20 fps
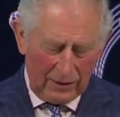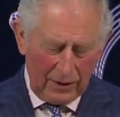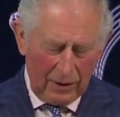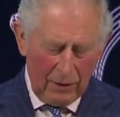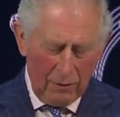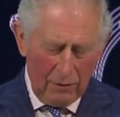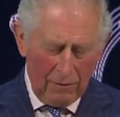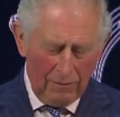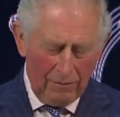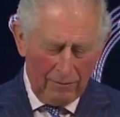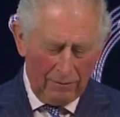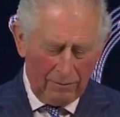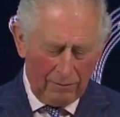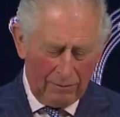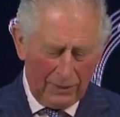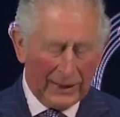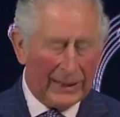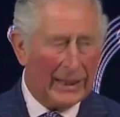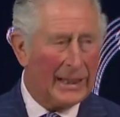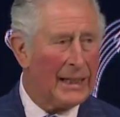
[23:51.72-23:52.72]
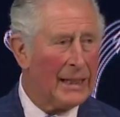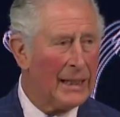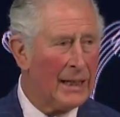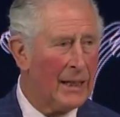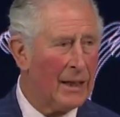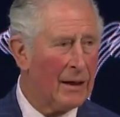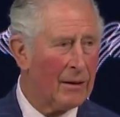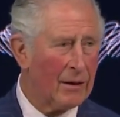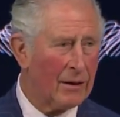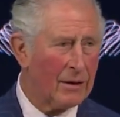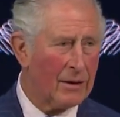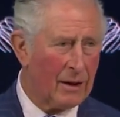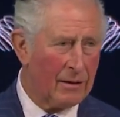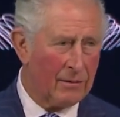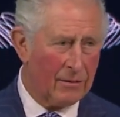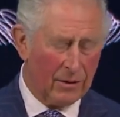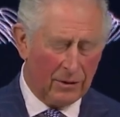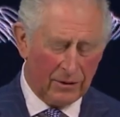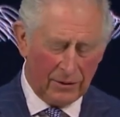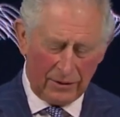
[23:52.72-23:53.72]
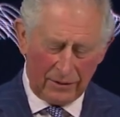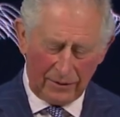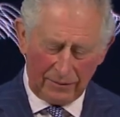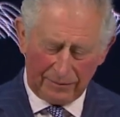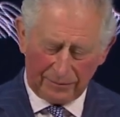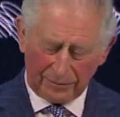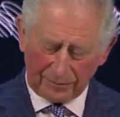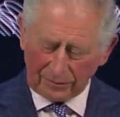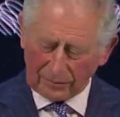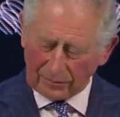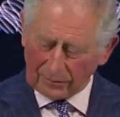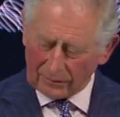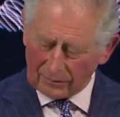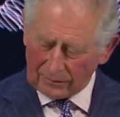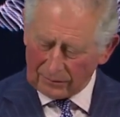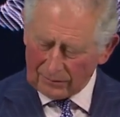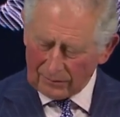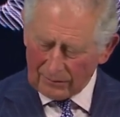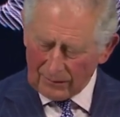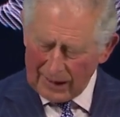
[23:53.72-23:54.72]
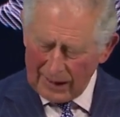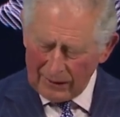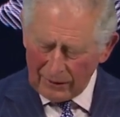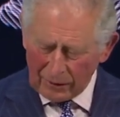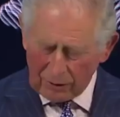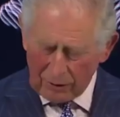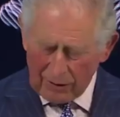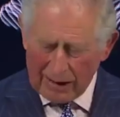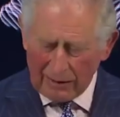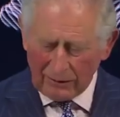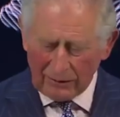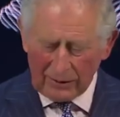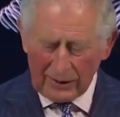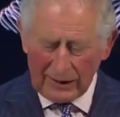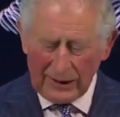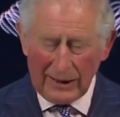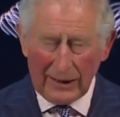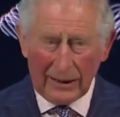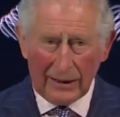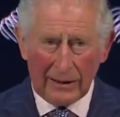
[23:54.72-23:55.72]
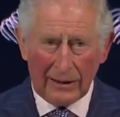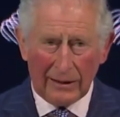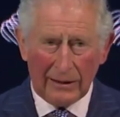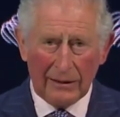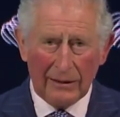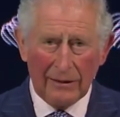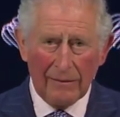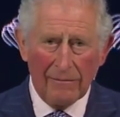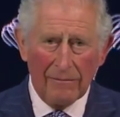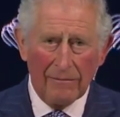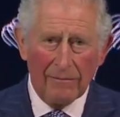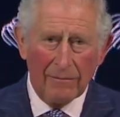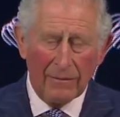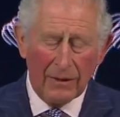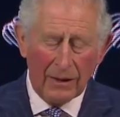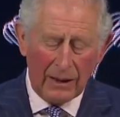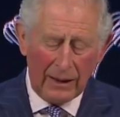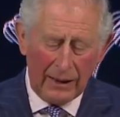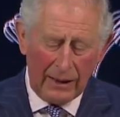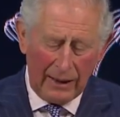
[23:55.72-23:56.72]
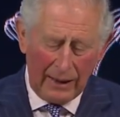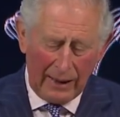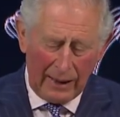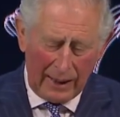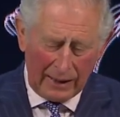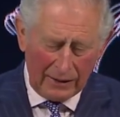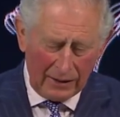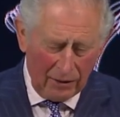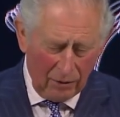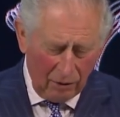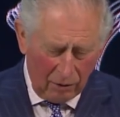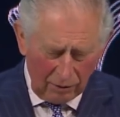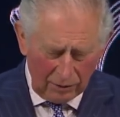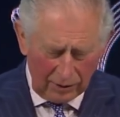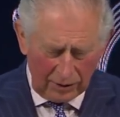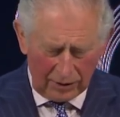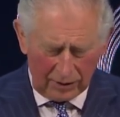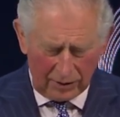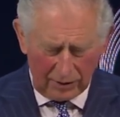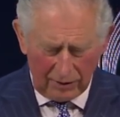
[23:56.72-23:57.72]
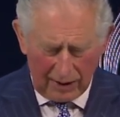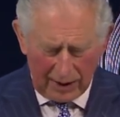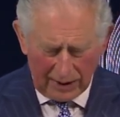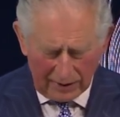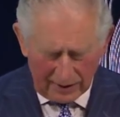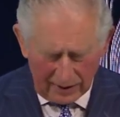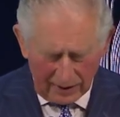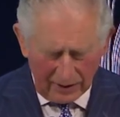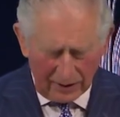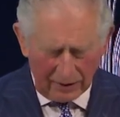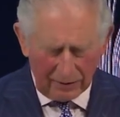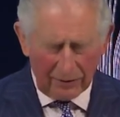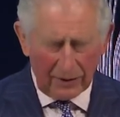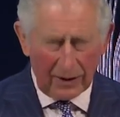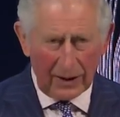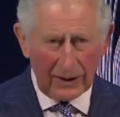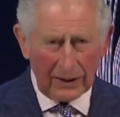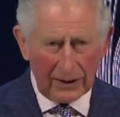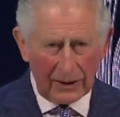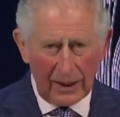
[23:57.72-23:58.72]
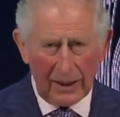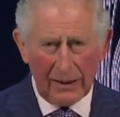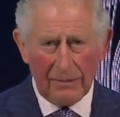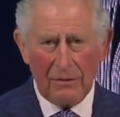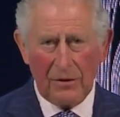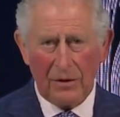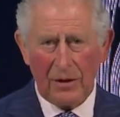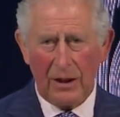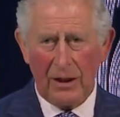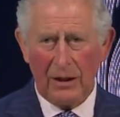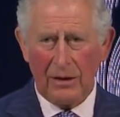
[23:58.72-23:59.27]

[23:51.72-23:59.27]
So, beginning here at Davos and throughout the year, and in order to identify game